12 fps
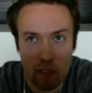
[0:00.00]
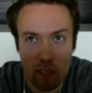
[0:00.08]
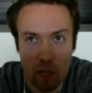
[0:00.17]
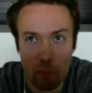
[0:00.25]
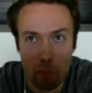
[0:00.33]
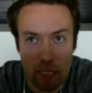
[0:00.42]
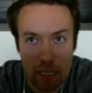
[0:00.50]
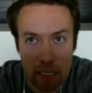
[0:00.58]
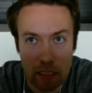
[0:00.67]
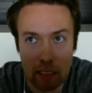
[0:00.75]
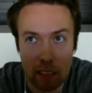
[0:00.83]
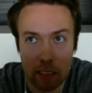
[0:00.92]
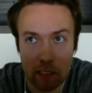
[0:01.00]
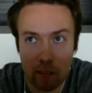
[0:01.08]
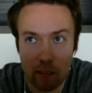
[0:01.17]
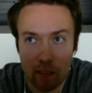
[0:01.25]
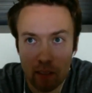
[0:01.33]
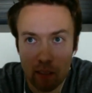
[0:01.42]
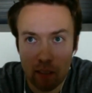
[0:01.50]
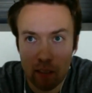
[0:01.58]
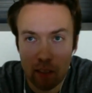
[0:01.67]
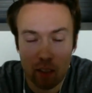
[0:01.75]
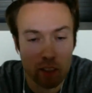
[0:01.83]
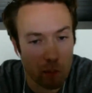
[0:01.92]
appealing
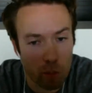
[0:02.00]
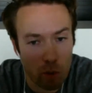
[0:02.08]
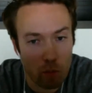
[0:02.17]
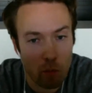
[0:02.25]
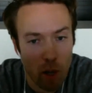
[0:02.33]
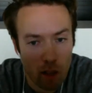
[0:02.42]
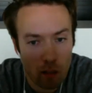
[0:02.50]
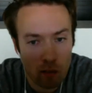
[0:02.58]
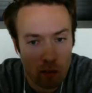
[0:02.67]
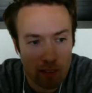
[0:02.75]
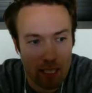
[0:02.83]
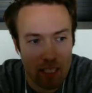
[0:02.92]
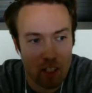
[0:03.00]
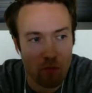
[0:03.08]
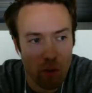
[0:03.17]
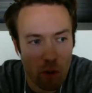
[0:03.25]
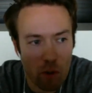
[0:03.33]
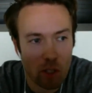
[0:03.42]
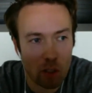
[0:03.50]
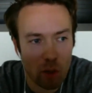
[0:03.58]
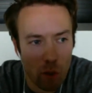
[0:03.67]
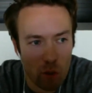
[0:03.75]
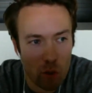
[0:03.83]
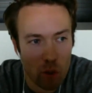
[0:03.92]
conceptual model that is very
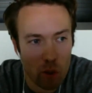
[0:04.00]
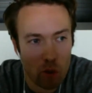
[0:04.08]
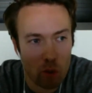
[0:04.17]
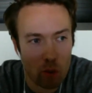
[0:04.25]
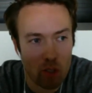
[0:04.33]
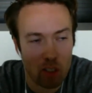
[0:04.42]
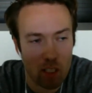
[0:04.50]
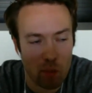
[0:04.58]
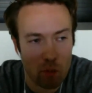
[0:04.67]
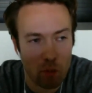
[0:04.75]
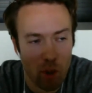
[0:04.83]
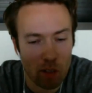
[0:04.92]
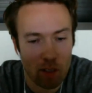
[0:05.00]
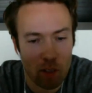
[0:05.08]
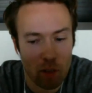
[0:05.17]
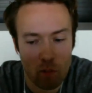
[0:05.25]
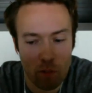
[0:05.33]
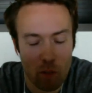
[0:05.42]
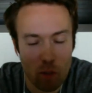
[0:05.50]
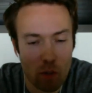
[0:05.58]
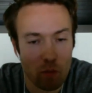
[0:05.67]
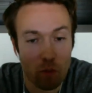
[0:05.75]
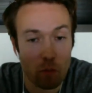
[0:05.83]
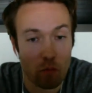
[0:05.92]
close to the conceptual model that you've been using
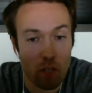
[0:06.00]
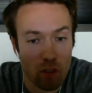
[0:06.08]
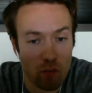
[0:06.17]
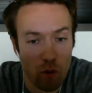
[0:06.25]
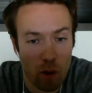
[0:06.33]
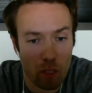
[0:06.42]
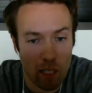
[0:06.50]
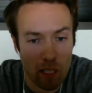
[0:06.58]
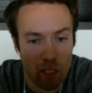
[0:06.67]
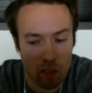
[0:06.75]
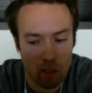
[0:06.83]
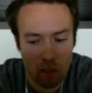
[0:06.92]
for the rest of your application.